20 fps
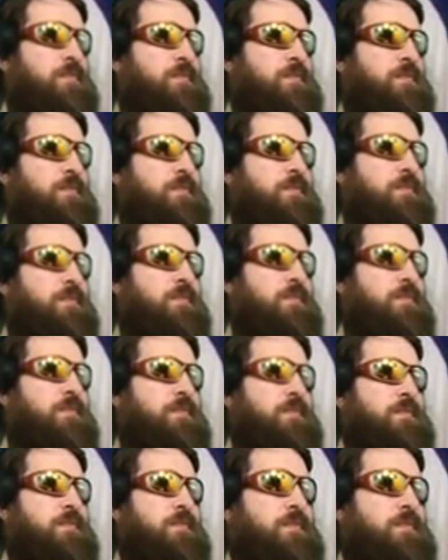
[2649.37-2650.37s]

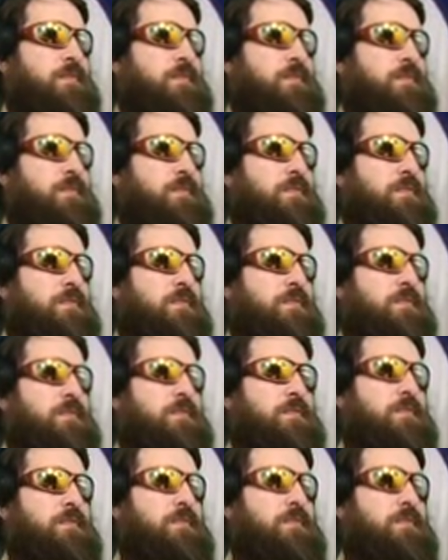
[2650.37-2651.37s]

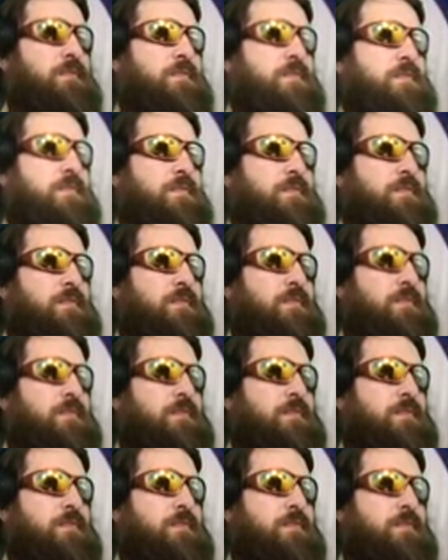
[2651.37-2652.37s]

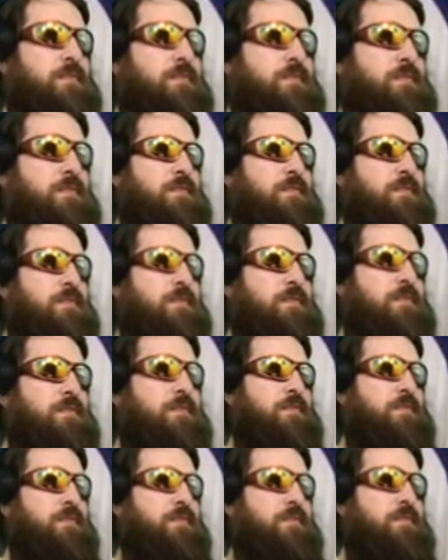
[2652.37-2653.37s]

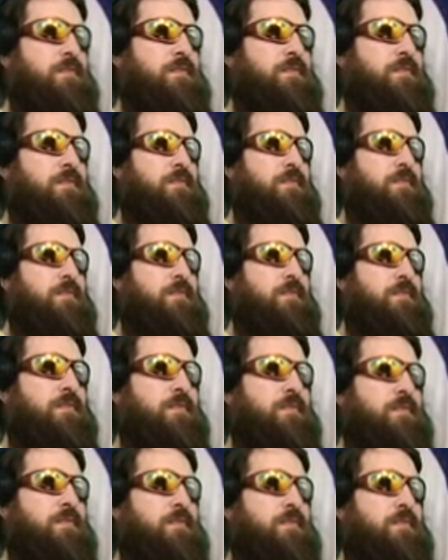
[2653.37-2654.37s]

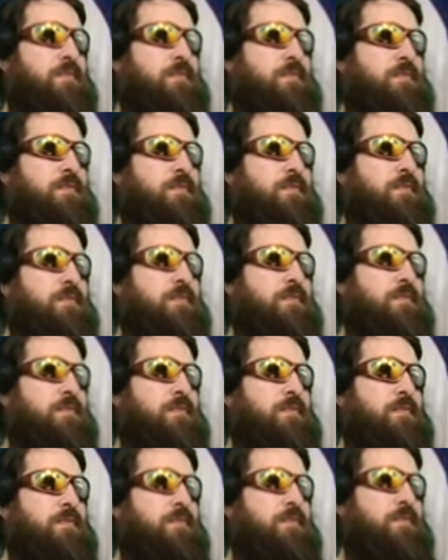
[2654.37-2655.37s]

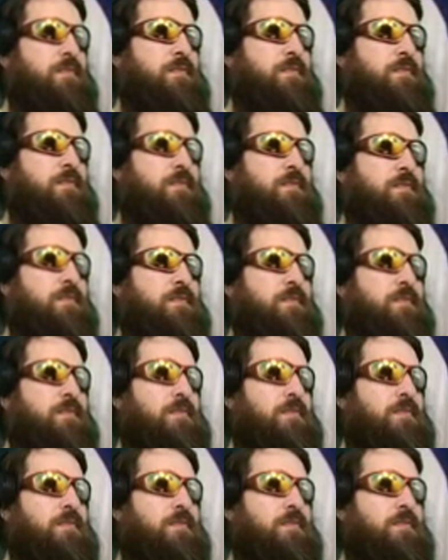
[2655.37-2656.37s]

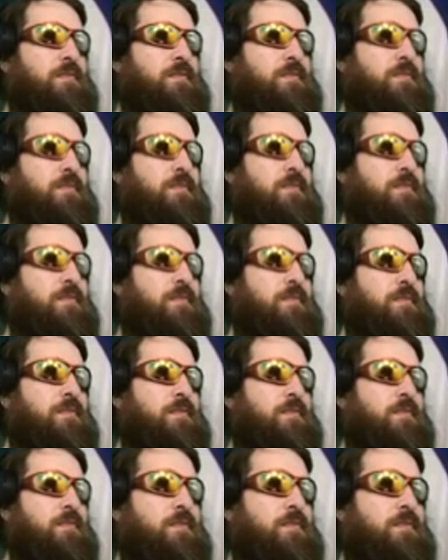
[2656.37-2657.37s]
[no speech]